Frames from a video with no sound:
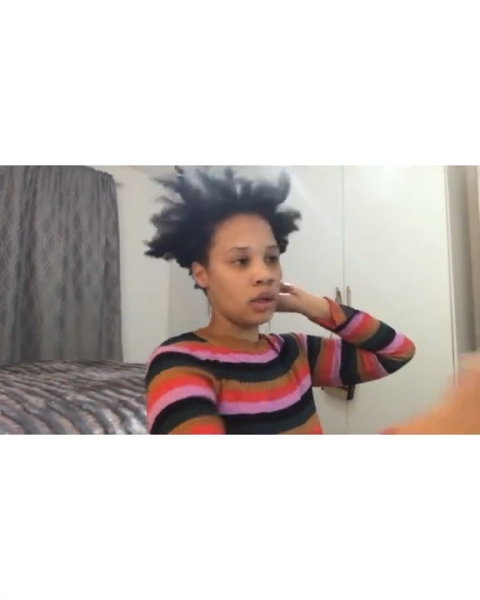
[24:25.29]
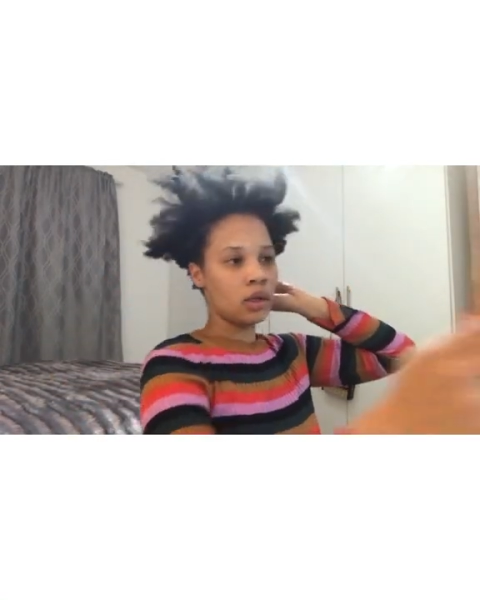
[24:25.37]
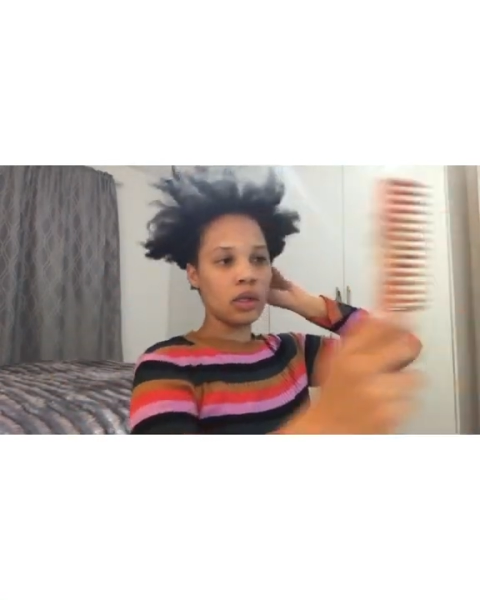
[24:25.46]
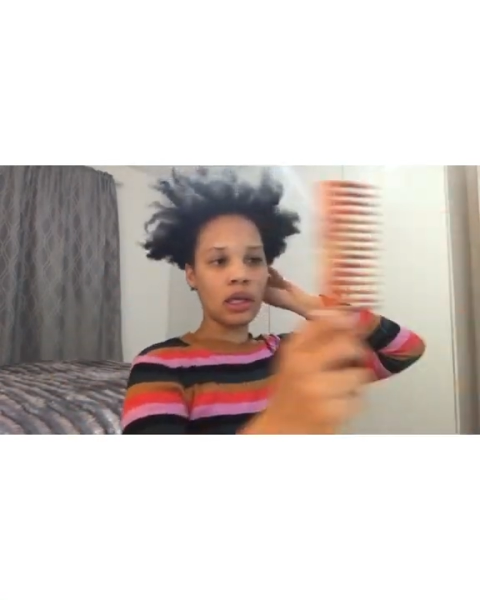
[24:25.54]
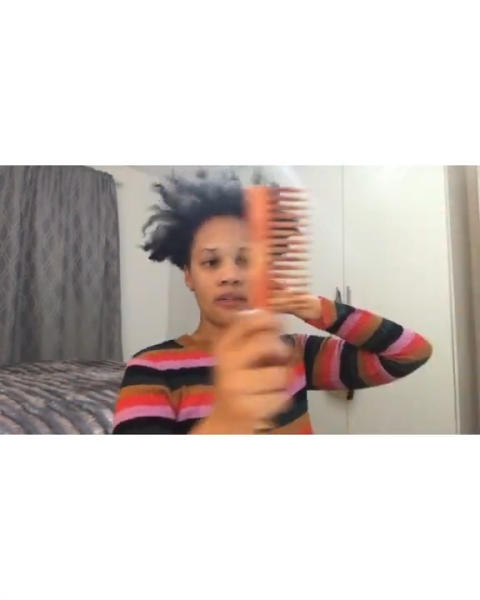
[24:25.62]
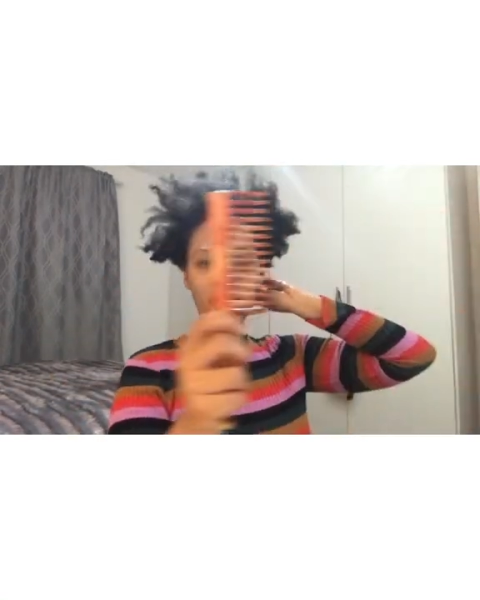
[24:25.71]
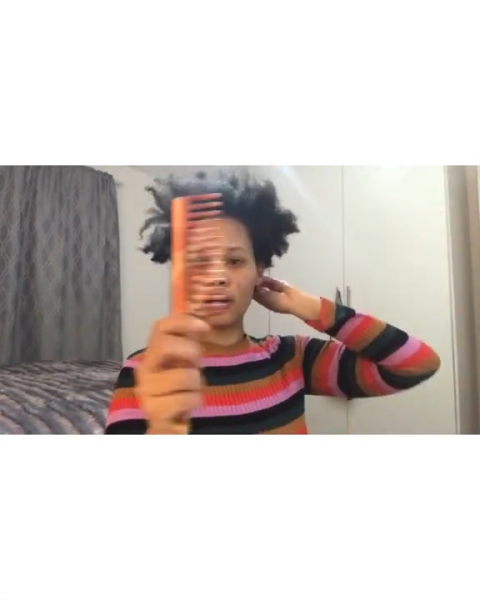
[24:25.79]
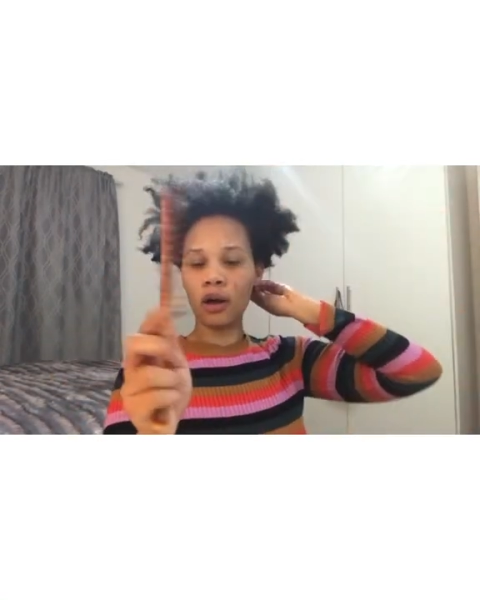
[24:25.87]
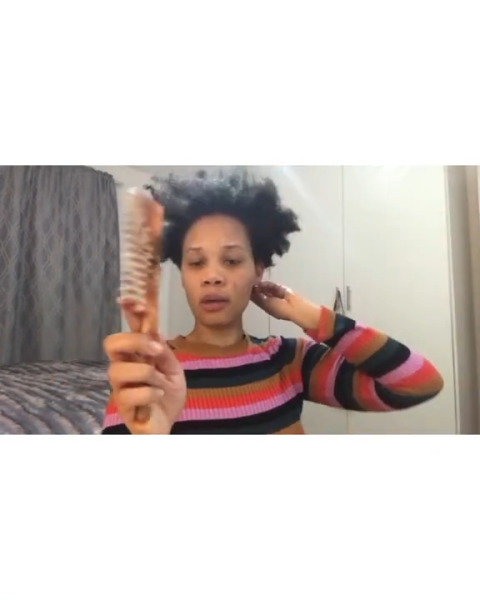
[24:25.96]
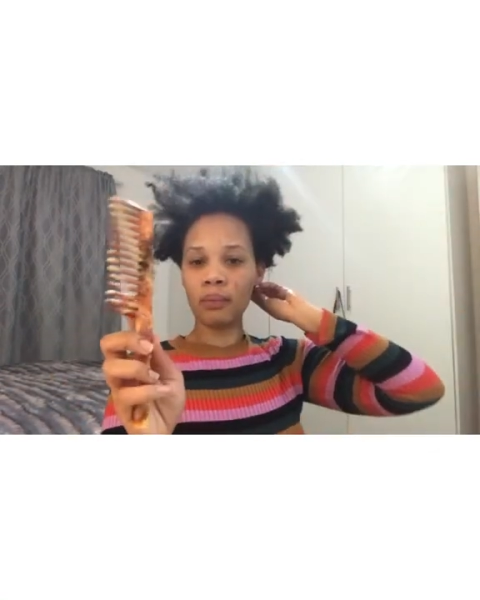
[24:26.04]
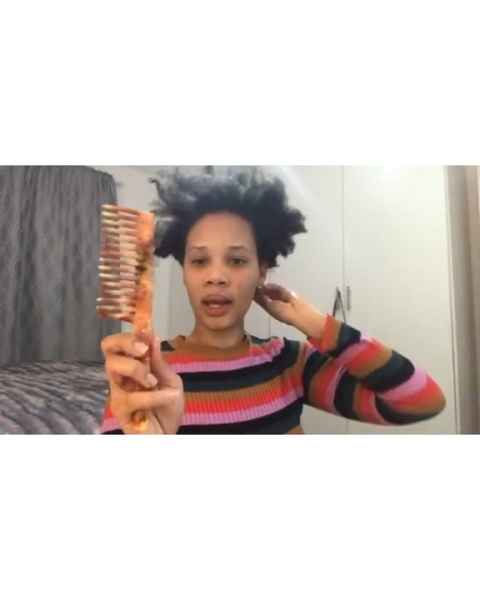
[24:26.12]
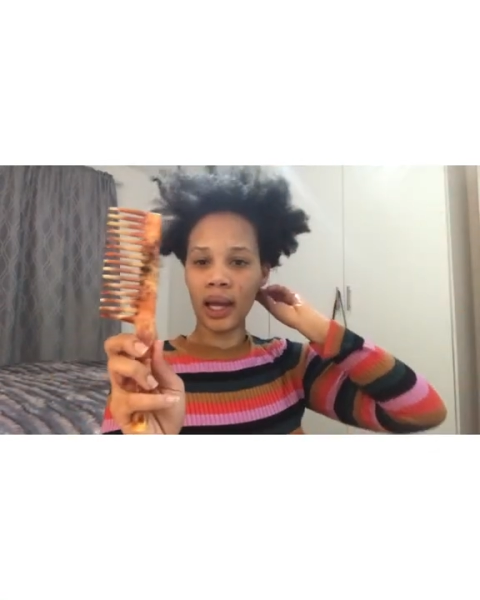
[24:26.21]
Even
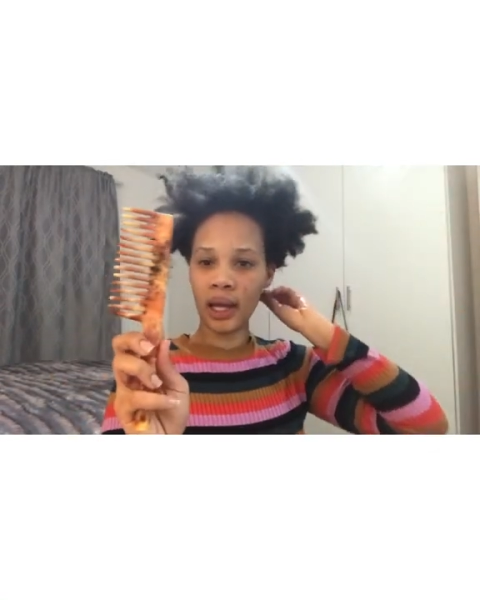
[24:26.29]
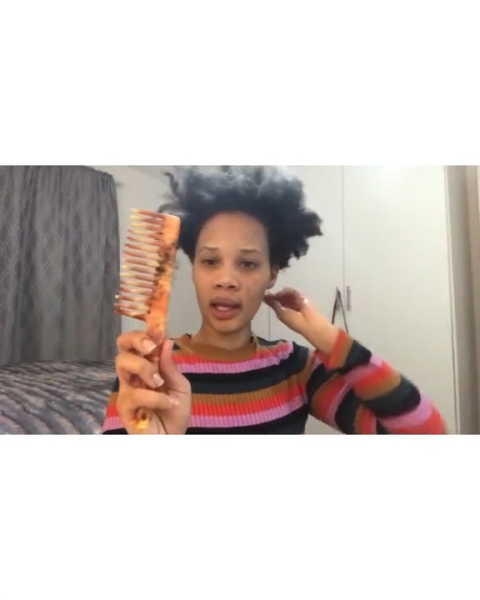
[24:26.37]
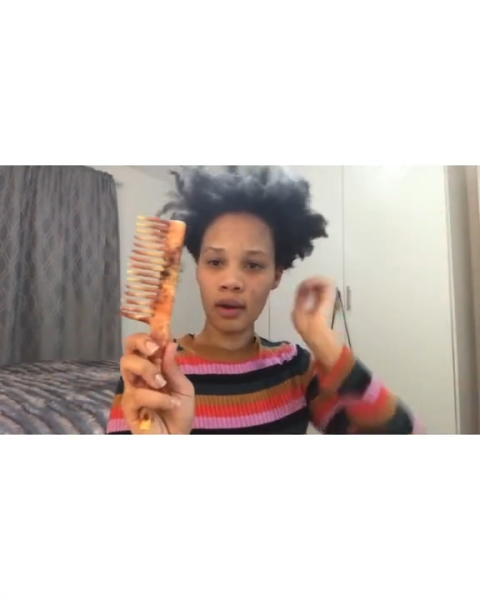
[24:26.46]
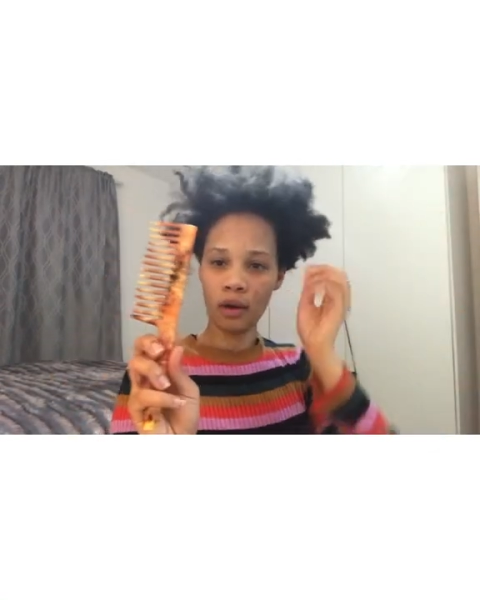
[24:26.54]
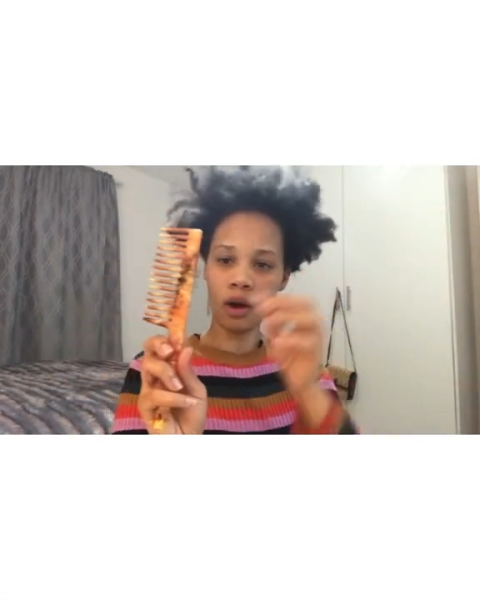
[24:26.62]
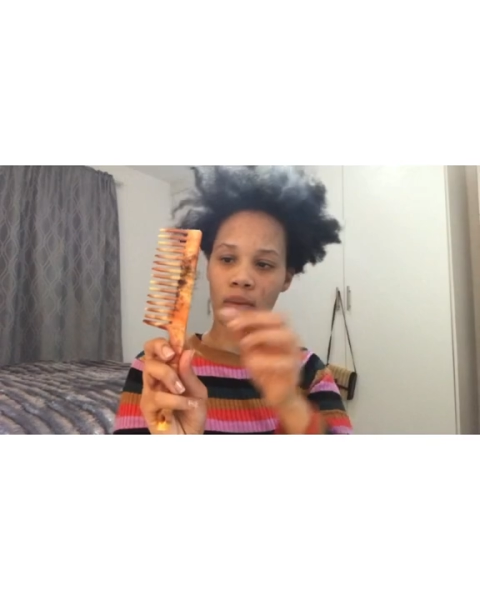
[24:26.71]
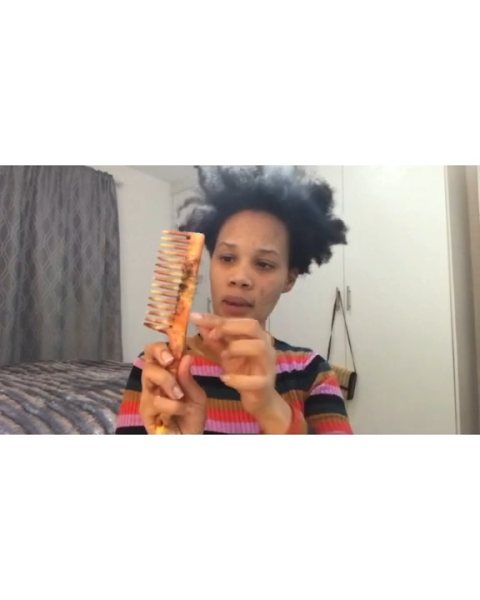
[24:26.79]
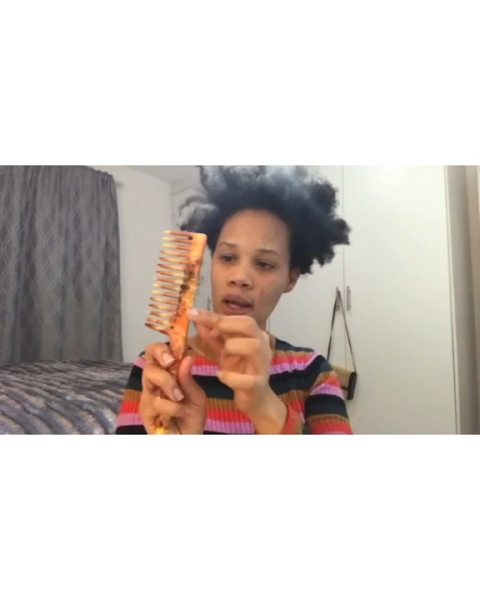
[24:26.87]
on my